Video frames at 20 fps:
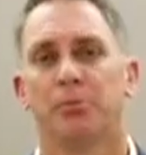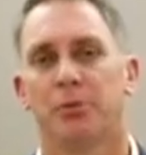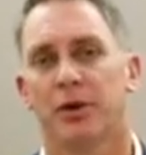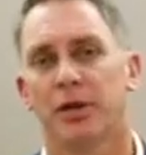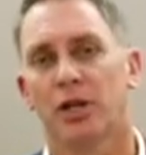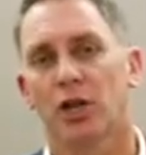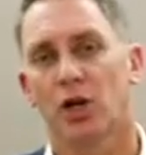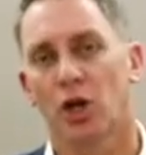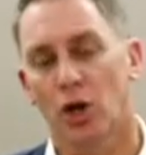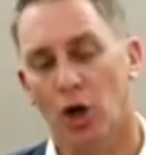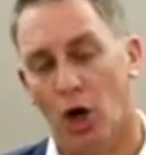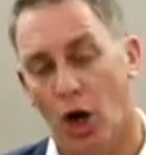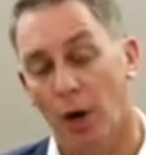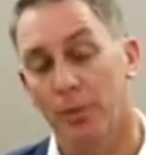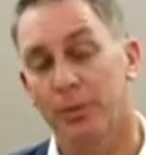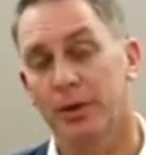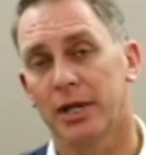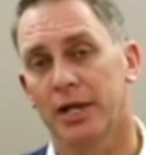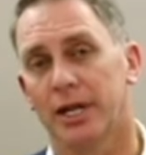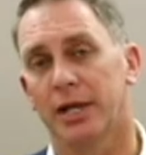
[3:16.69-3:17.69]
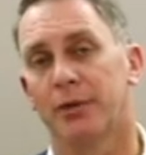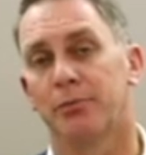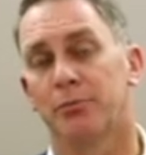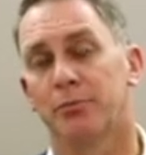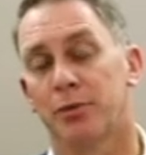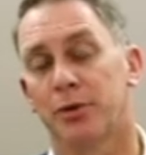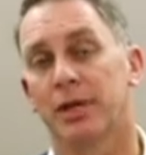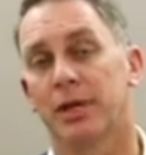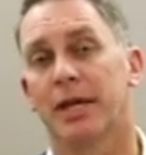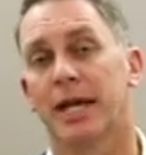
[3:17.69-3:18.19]
but commonly
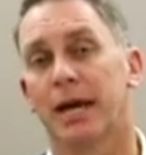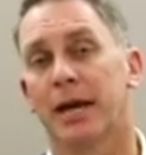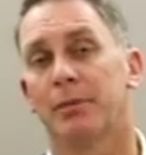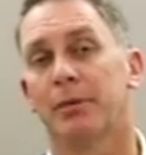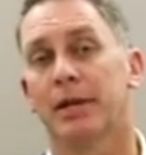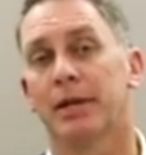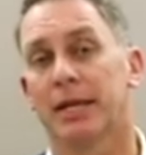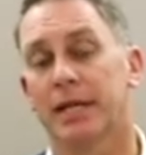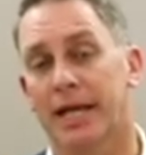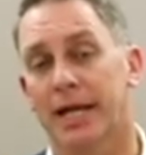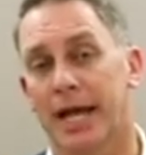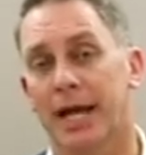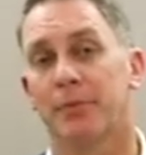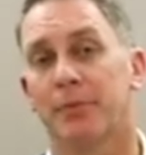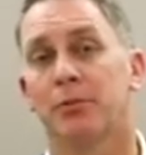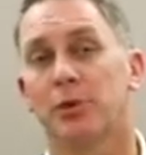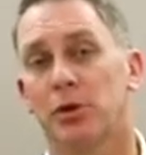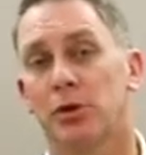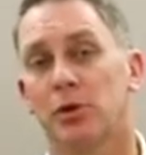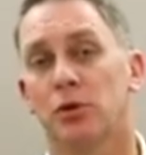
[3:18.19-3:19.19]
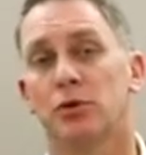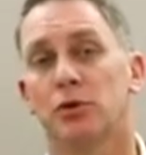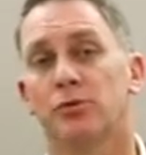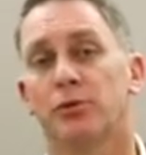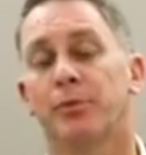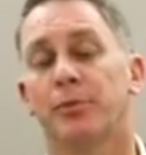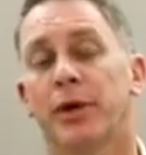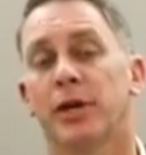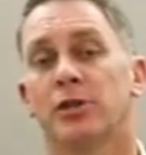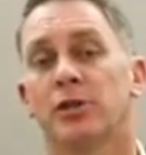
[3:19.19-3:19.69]
pregabalin can be used
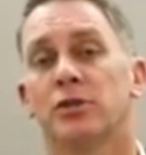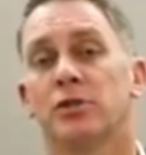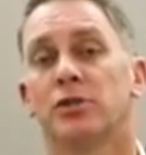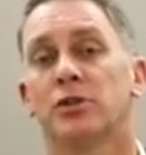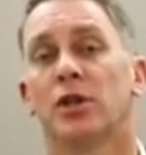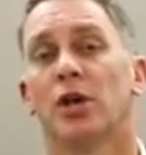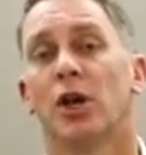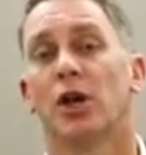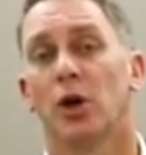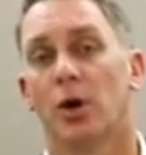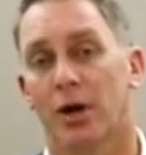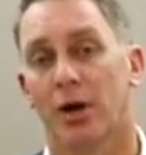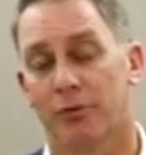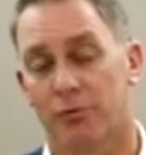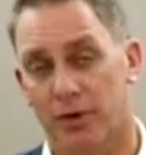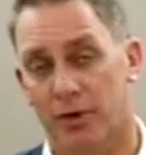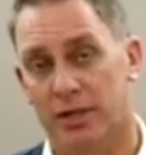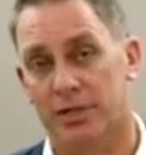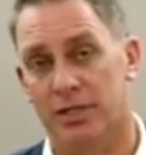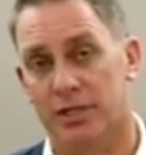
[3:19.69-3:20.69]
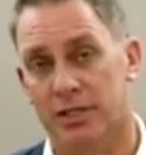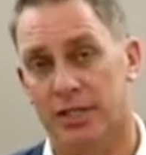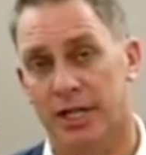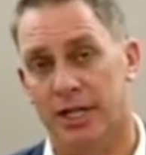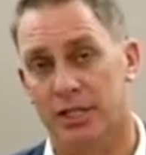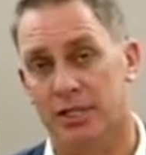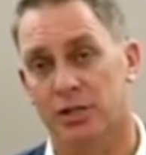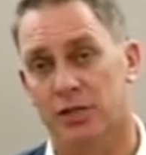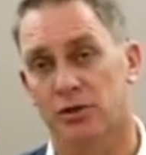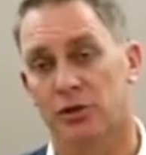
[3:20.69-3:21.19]
for patients who have restless
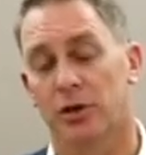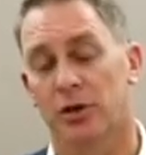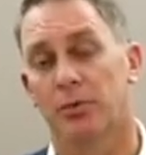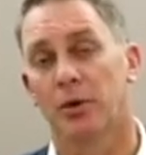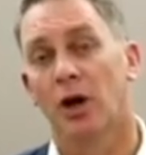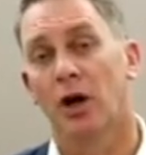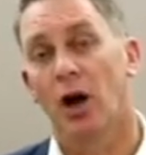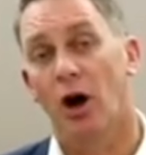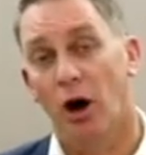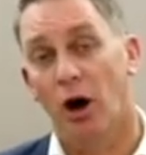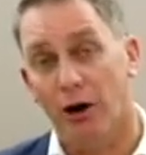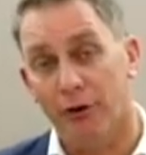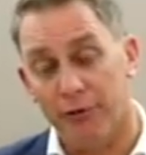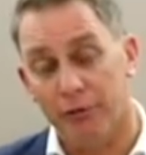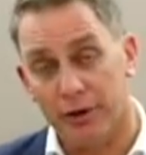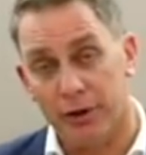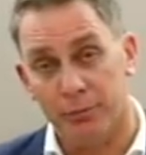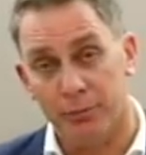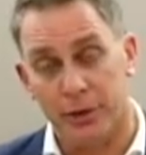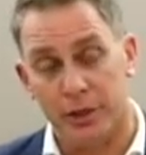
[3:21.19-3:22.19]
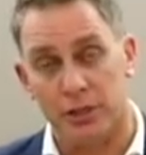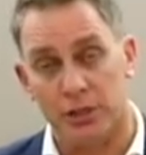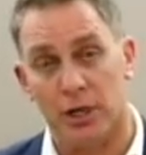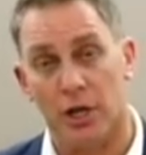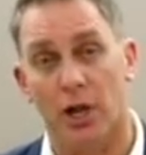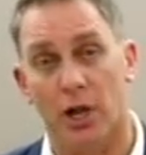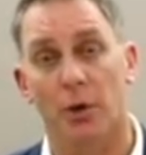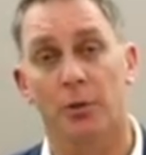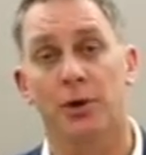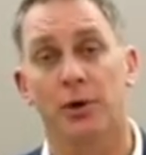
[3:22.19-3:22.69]
leg syndrome, often in much
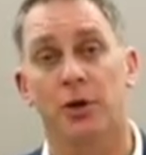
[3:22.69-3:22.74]
lower